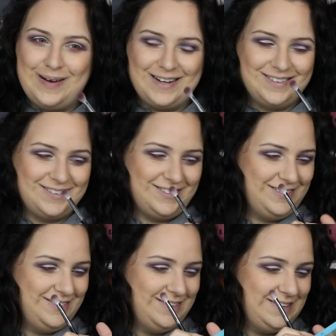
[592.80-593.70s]

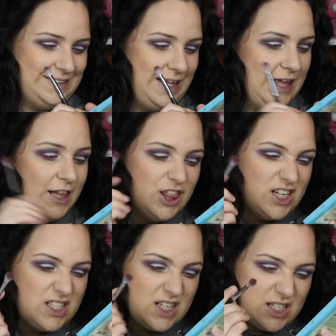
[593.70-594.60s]
barnacles.
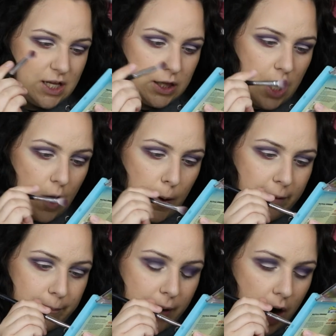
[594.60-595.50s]
This is a load
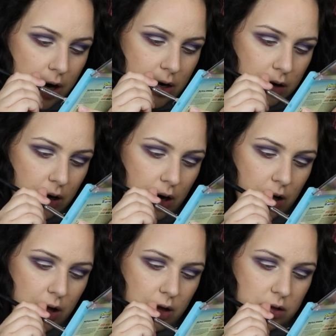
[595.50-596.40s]
of
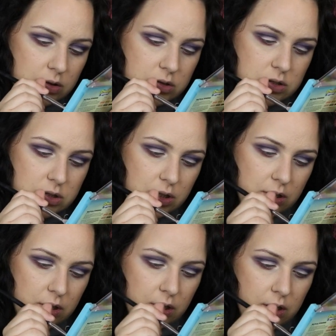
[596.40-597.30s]
barnacles.
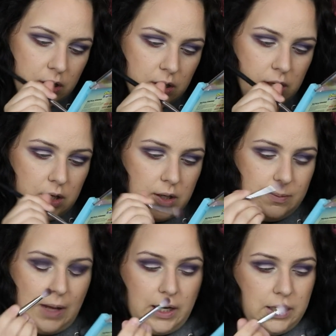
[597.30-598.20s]

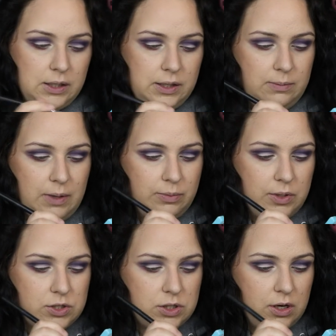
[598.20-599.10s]
Now I gotta clean my
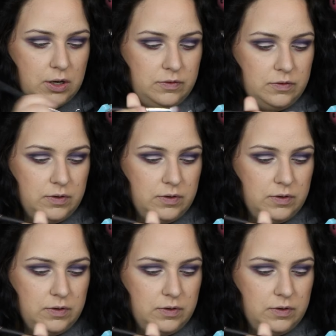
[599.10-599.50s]
brush off.